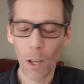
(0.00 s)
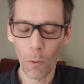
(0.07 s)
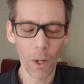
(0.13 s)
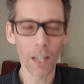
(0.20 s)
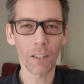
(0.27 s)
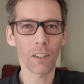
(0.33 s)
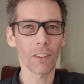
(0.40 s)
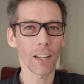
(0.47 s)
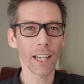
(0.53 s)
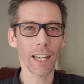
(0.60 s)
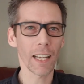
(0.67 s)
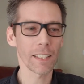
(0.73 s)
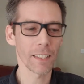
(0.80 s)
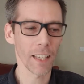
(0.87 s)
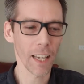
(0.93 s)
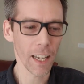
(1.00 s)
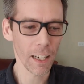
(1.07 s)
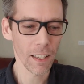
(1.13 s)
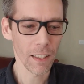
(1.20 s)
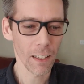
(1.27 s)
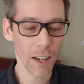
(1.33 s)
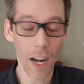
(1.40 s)
Well, like I said,
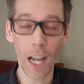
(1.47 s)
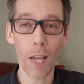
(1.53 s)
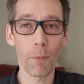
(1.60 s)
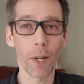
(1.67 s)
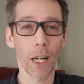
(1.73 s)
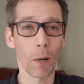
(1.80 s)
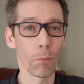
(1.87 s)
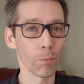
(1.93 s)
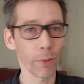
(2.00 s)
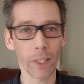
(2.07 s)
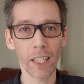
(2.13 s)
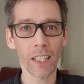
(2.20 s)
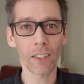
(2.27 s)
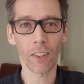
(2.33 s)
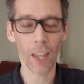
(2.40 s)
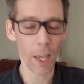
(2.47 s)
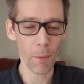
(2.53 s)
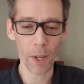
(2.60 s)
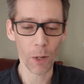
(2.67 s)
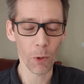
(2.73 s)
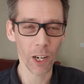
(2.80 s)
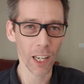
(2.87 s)
I am a complete
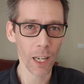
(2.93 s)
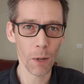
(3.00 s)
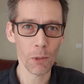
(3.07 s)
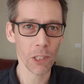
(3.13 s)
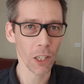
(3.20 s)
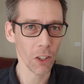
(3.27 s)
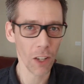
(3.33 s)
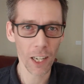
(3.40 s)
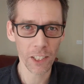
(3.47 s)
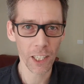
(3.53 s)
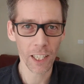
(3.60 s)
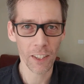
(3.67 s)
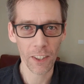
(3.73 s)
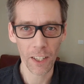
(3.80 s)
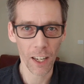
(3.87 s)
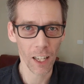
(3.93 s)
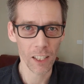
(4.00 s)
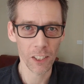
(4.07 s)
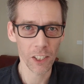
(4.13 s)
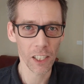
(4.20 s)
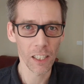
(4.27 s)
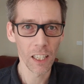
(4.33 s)
layman when it comes to logic and
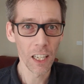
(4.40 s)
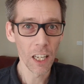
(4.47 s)
theology.